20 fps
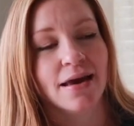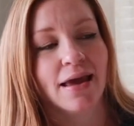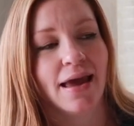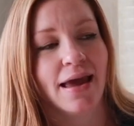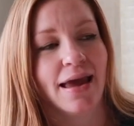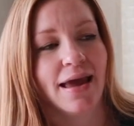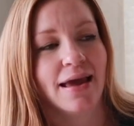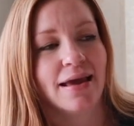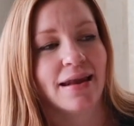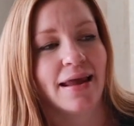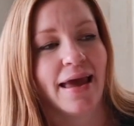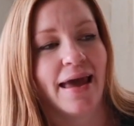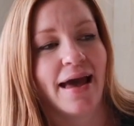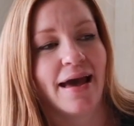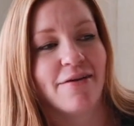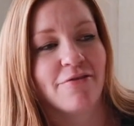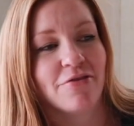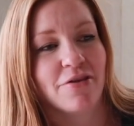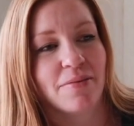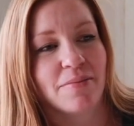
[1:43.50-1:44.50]
and I
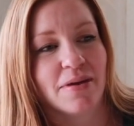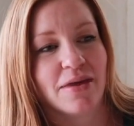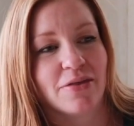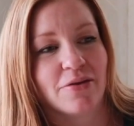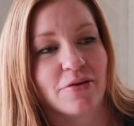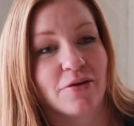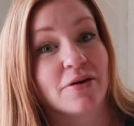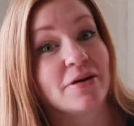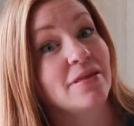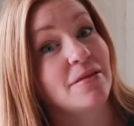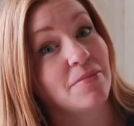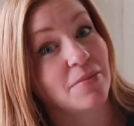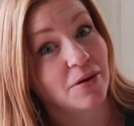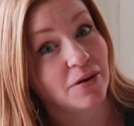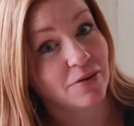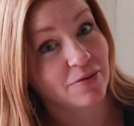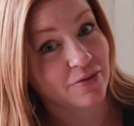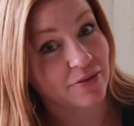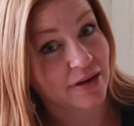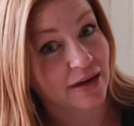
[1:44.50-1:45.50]
have them either in the
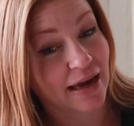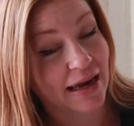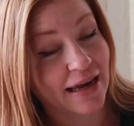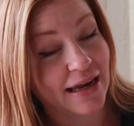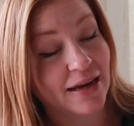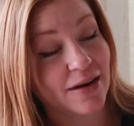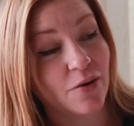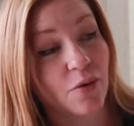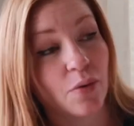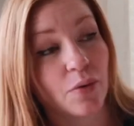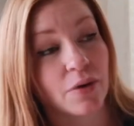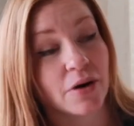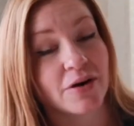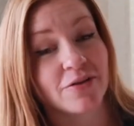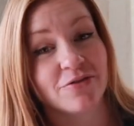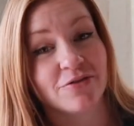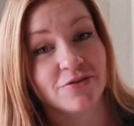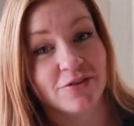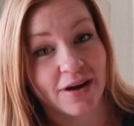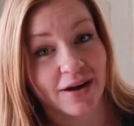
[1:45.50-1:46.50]
middle of the night or
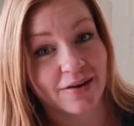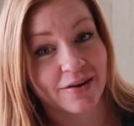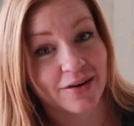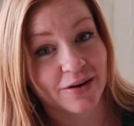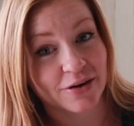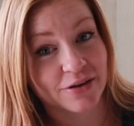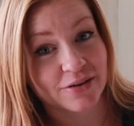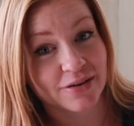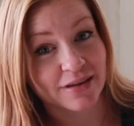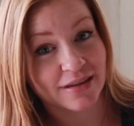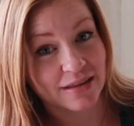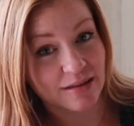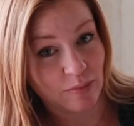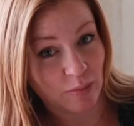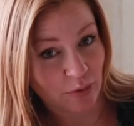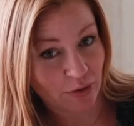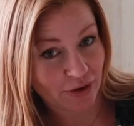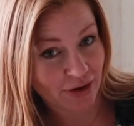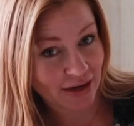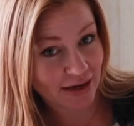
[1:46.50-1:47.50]
very early in the
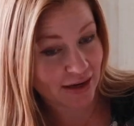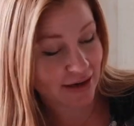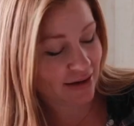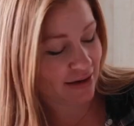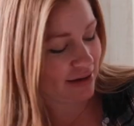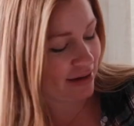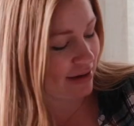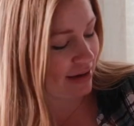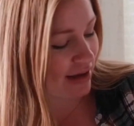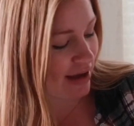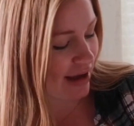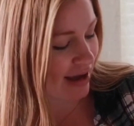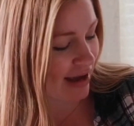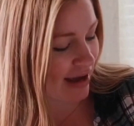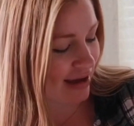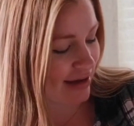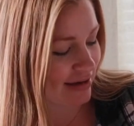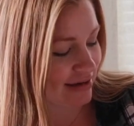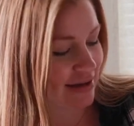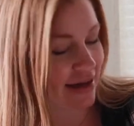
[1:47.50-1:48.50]
morning.
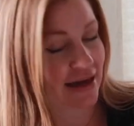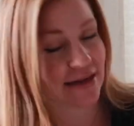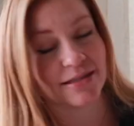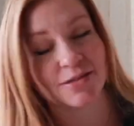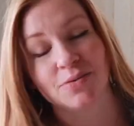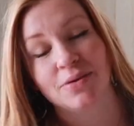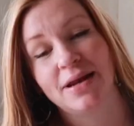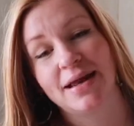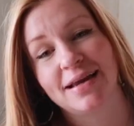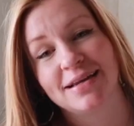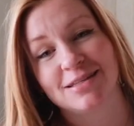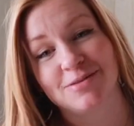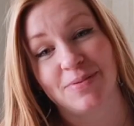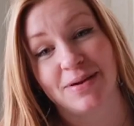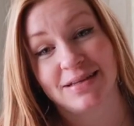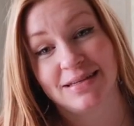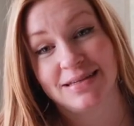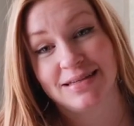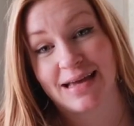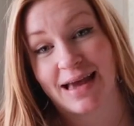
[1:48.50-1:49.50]
And that's what I
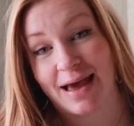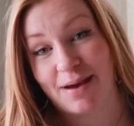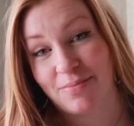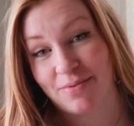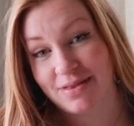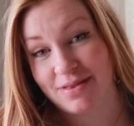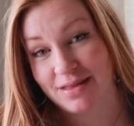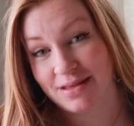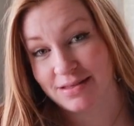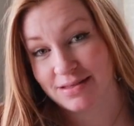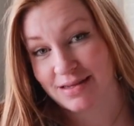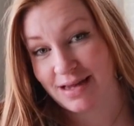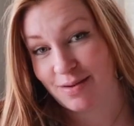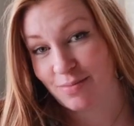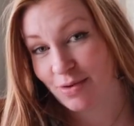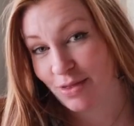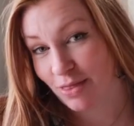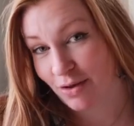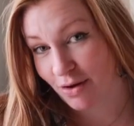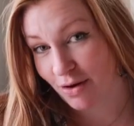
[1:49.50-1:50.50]
expected to happen this time
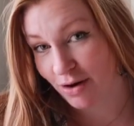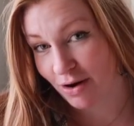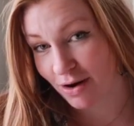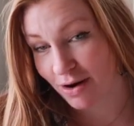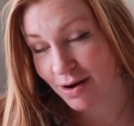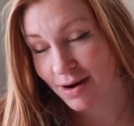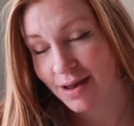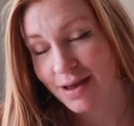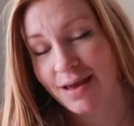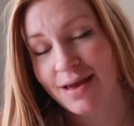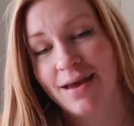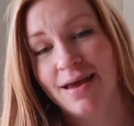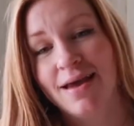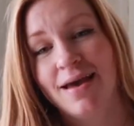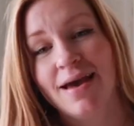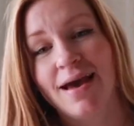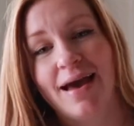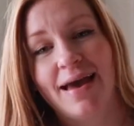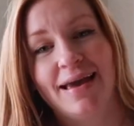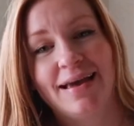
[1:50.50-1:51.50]
with her.
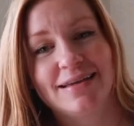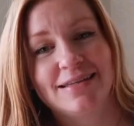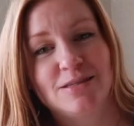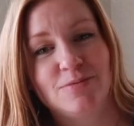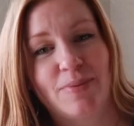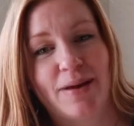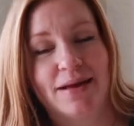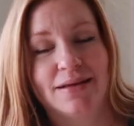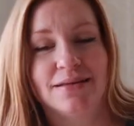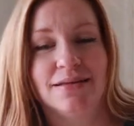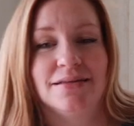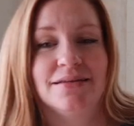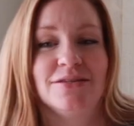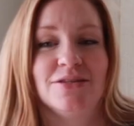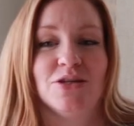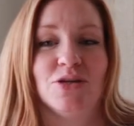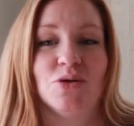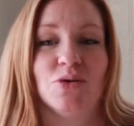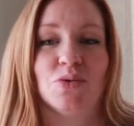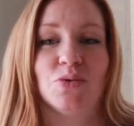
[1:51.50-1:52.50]
I expected
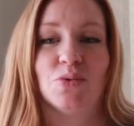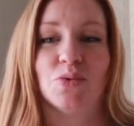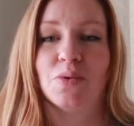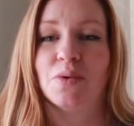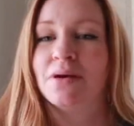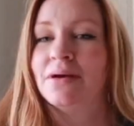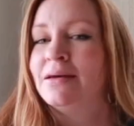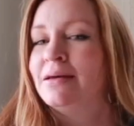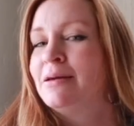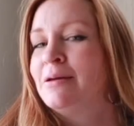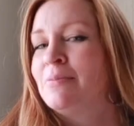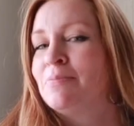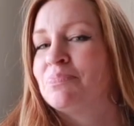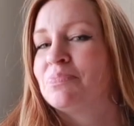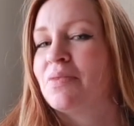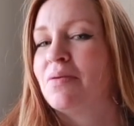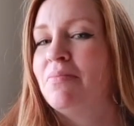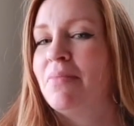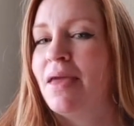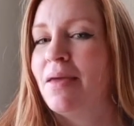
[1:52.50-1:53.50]
to
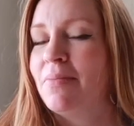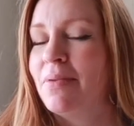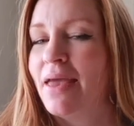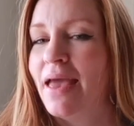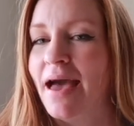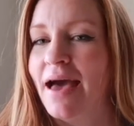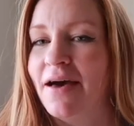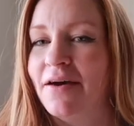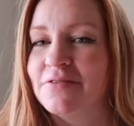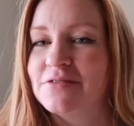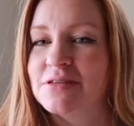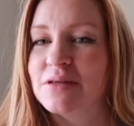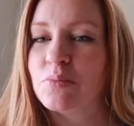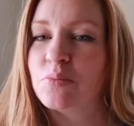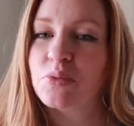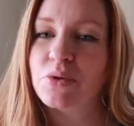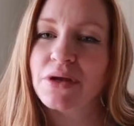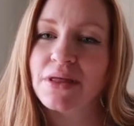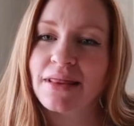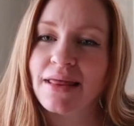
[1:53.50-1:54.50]
maybe have some
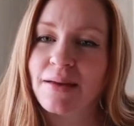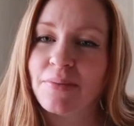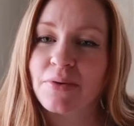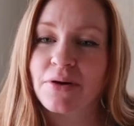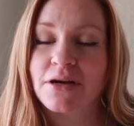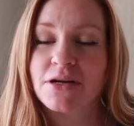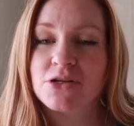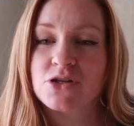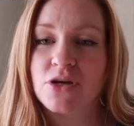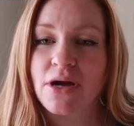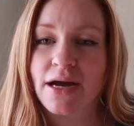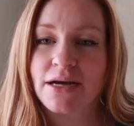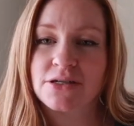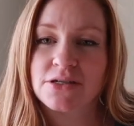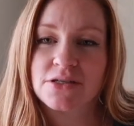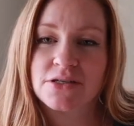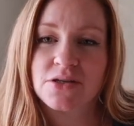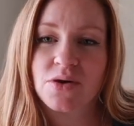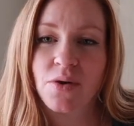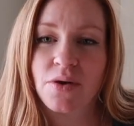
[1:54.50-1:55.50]
pre-labor
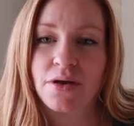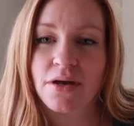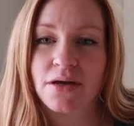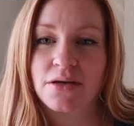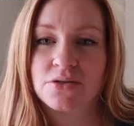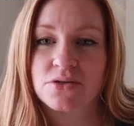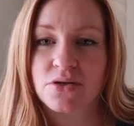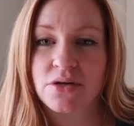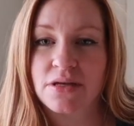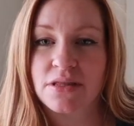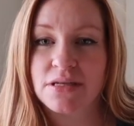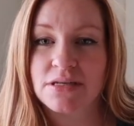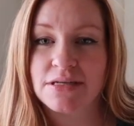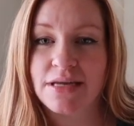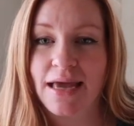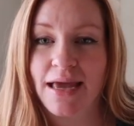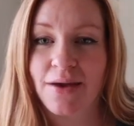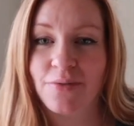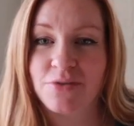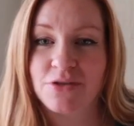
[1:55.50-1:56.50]
contractions going on during the
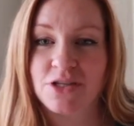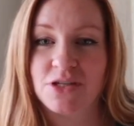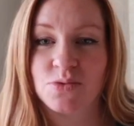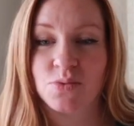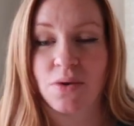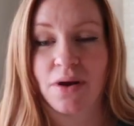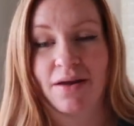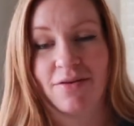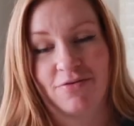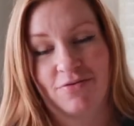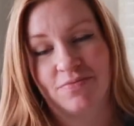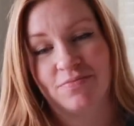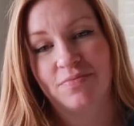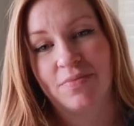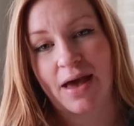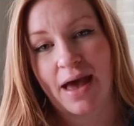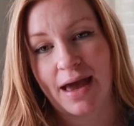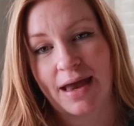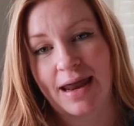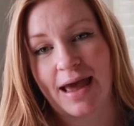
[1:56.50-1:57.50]
day, which is what I've
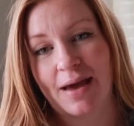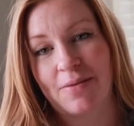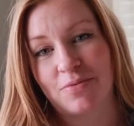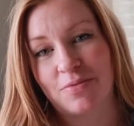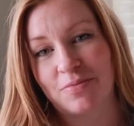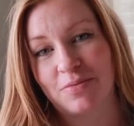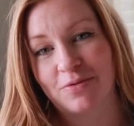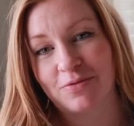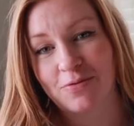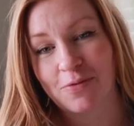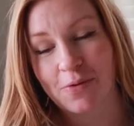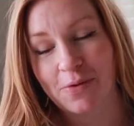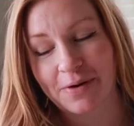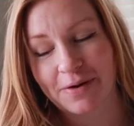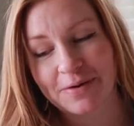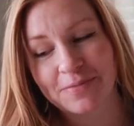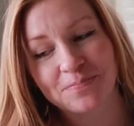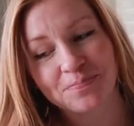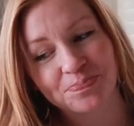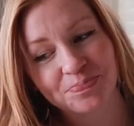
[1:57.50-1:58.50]
had happen before.